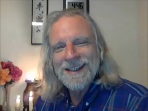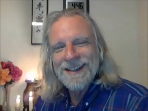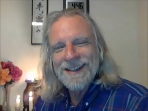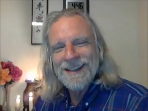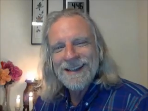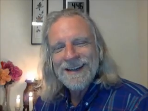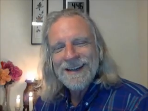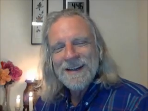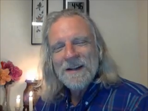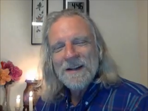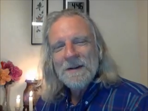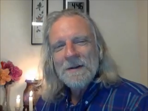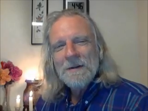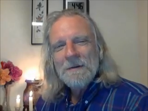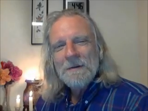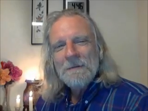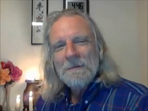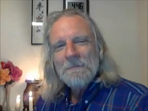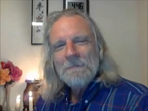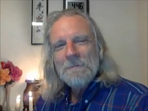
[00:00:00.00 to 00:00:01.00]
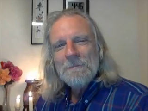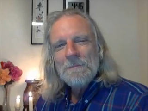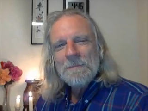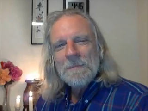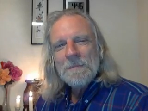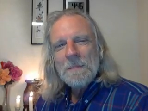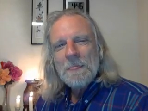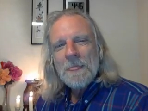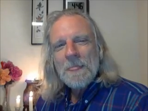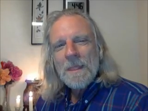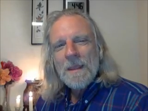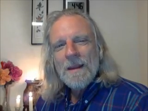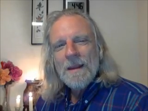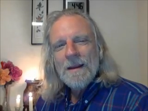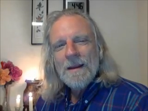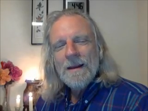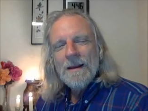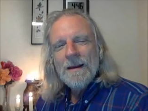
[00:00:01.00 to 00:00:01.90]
(no one is talking)